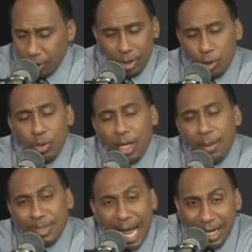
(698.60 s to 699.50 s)
So it's who
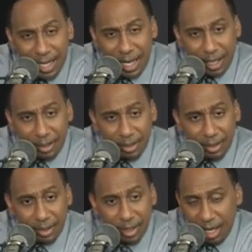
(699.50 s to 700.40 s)
comes out of there.
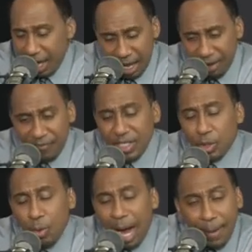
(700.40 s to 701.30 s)
And if
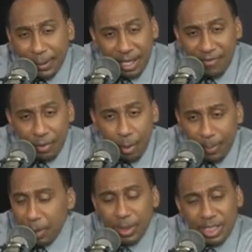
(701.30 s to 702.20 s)
it's who I believe it will be,